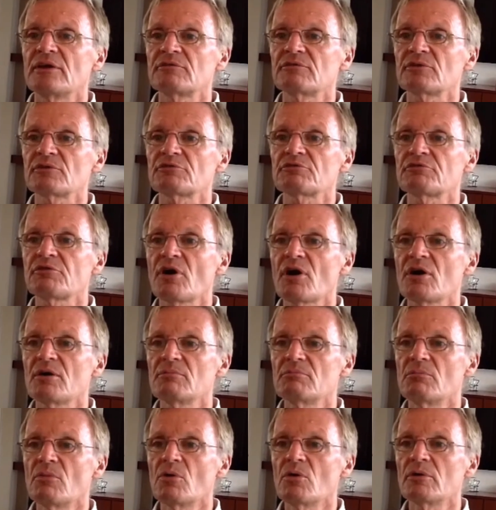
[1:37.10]
it was
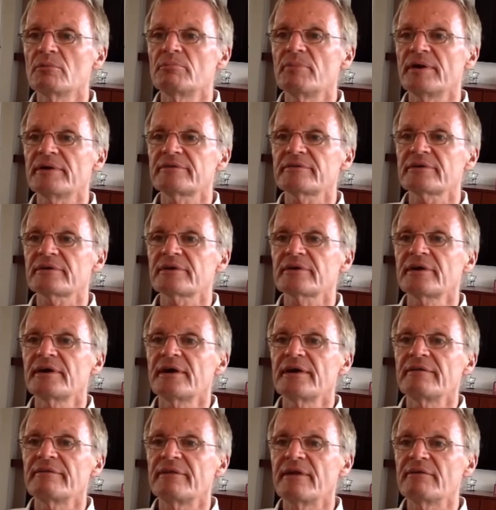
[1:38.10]
far more
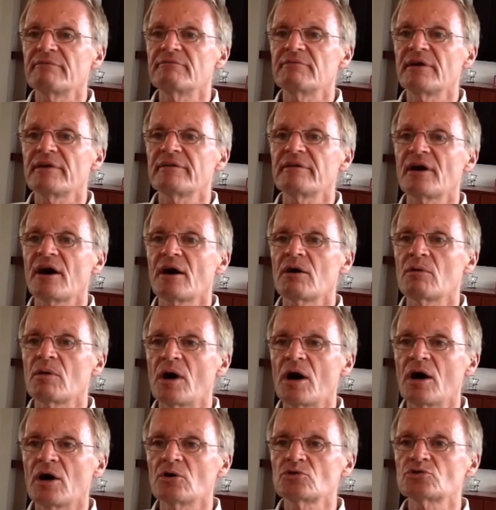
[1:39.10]
better than when
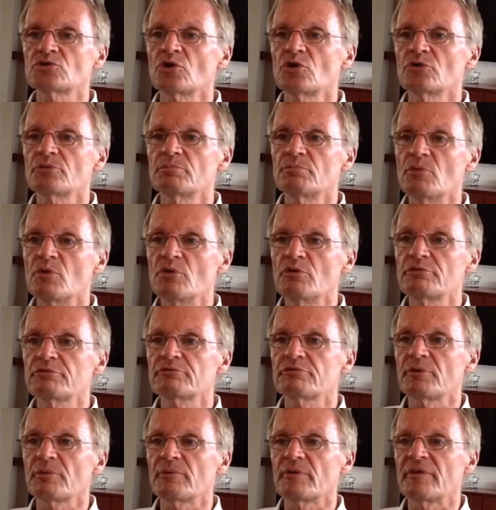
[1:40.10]
our household
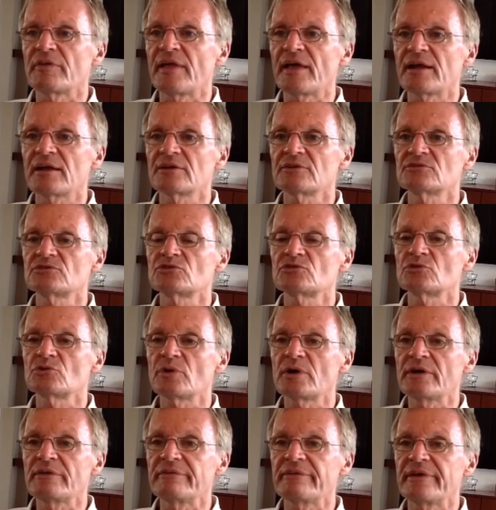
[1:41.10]
moved from the Netherlands
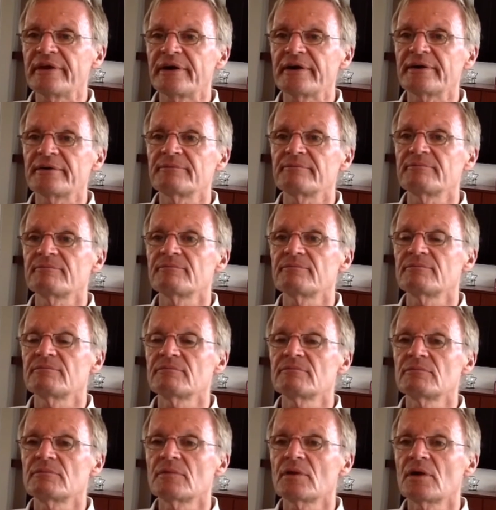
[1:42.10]
to India.
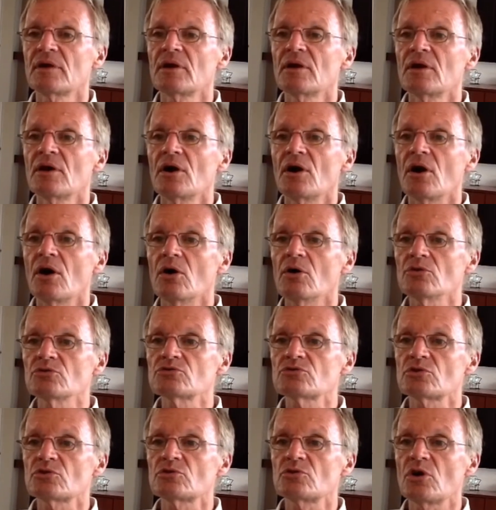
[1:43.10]

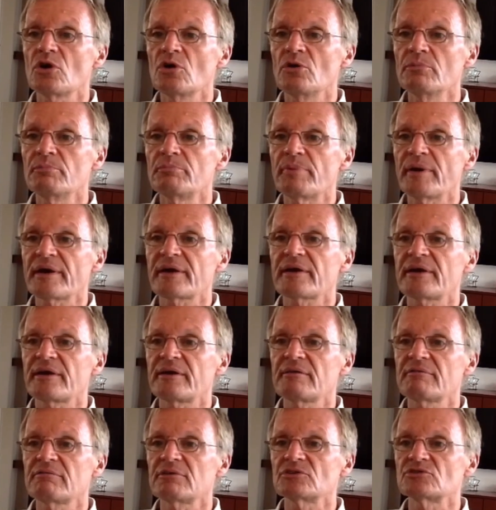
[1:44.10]
Also the
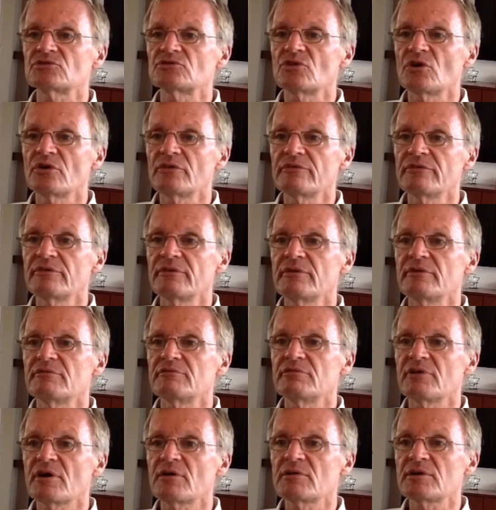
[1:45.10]
unpacking was done
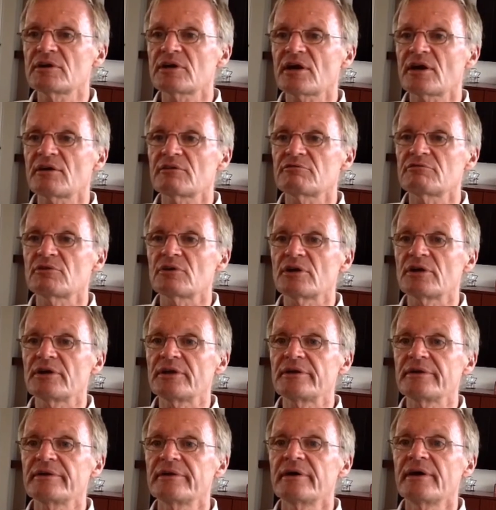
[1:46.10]
very
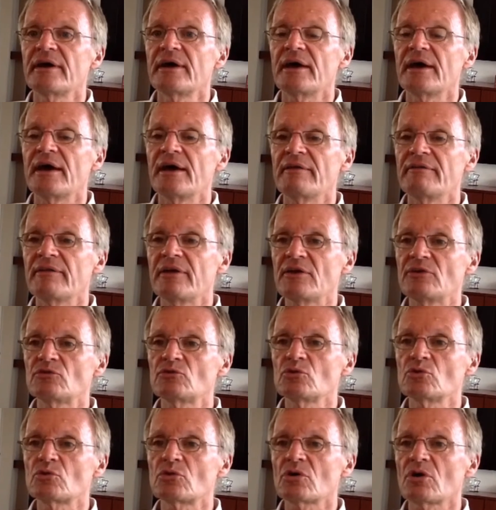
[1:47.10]
carefully and
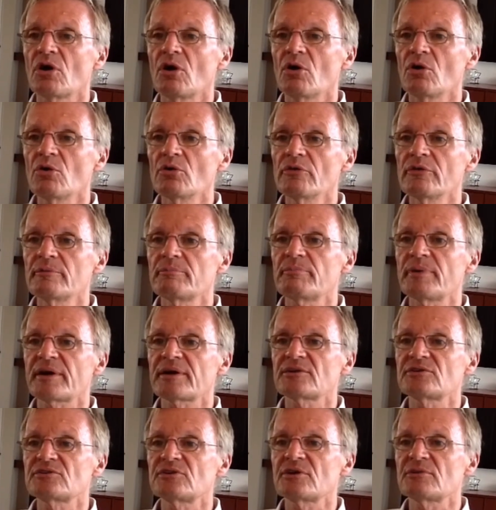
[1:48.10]
they took all the
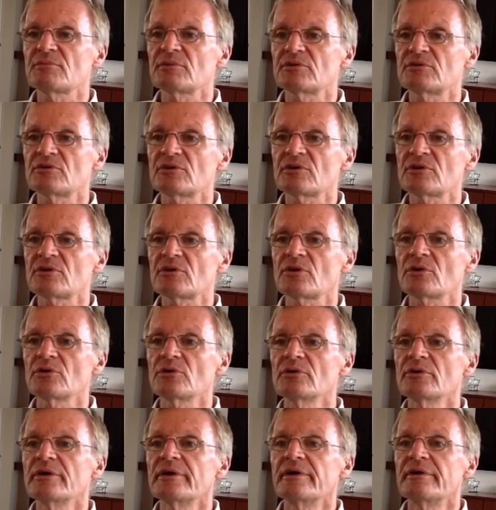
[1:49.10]
packaging
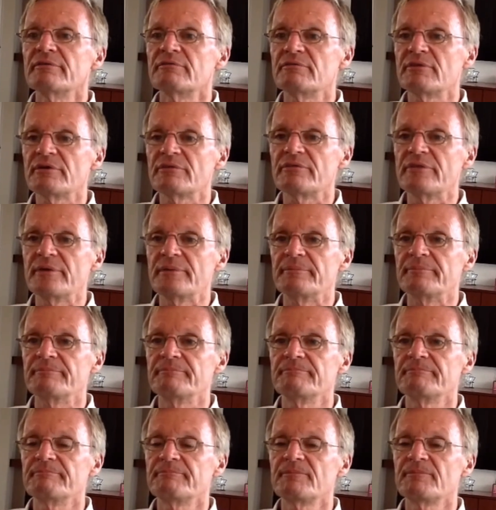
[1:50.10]
material with them.